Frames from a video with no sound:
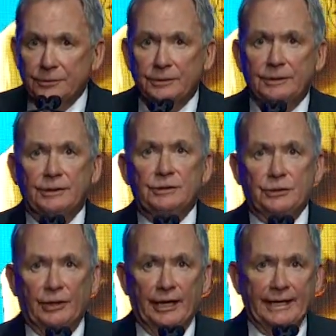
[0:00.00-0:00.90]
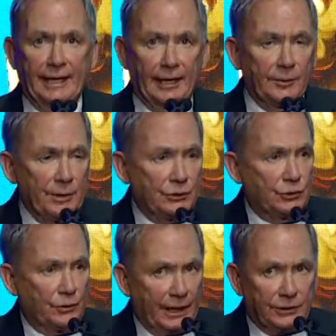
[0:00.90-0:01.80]
you to our Academy
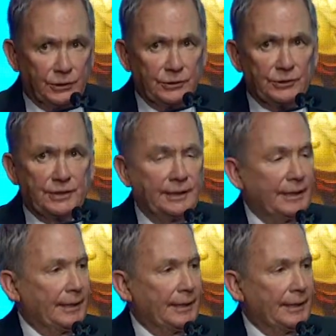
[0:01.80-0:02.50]
directors,